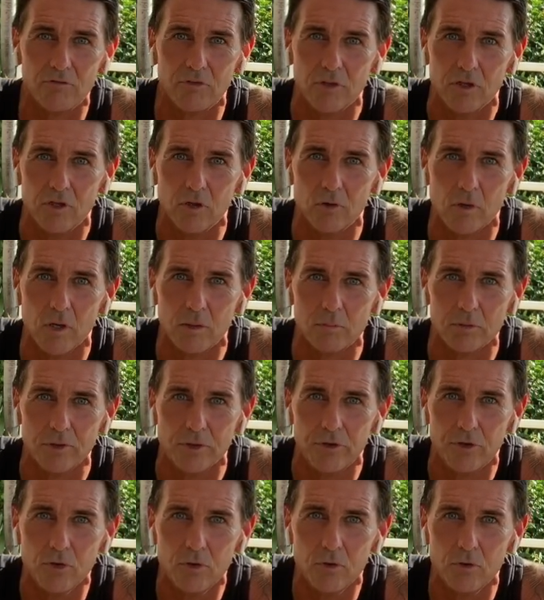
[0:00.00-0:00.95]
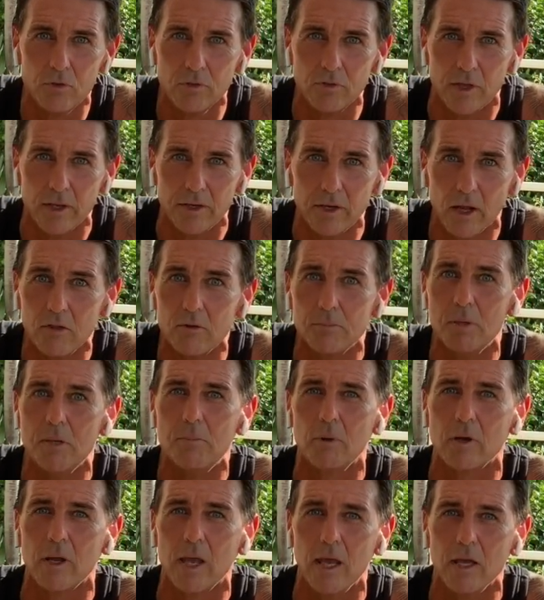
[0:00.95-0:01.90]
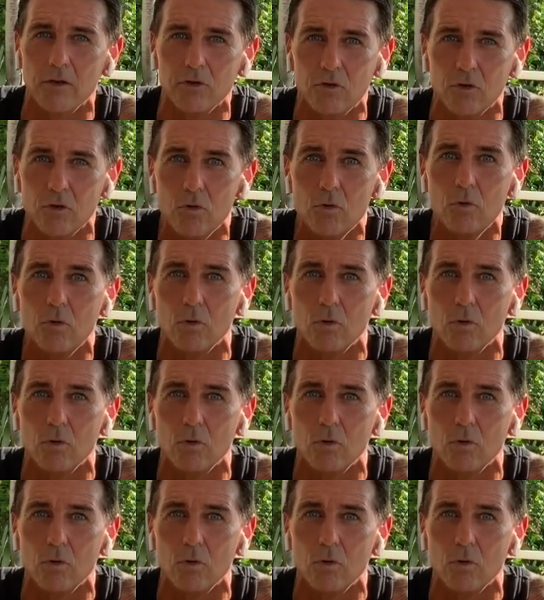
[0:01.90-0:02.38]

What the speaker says: that you're able to do that other people can't do,